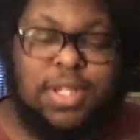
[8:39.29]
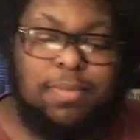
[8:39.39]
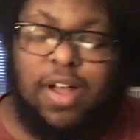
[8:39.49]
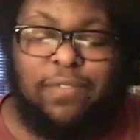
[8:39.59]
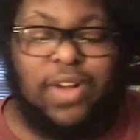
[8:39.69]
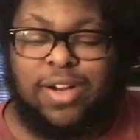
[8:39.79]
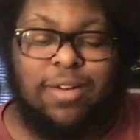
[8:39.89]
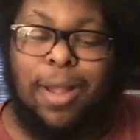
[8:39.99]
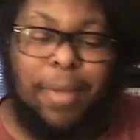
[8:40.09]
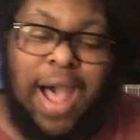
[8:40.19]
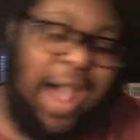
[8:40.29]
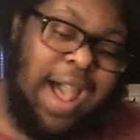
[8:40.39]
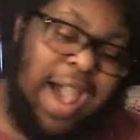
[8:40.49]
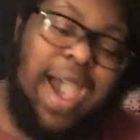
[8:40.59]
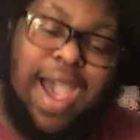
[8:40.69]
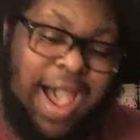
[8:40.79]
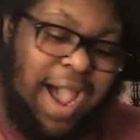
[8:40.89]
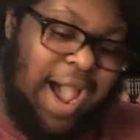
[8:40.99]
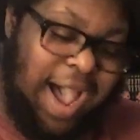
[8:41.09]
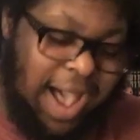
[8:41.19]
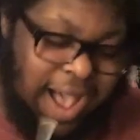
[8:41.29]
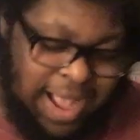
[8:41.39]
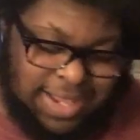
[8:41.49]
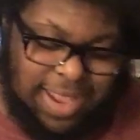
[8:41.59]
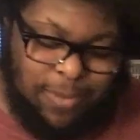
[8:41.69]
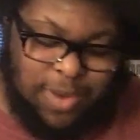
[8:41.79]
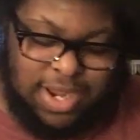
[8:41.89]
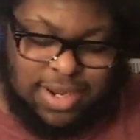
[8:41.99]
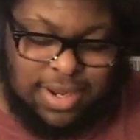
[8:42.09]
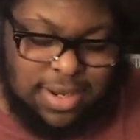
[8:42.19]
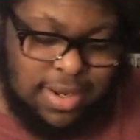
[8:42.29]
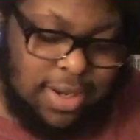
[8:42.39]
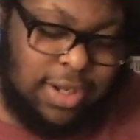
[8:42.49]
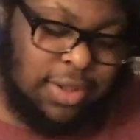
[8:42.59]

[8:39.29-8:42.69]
this mother up. I, I can't wait any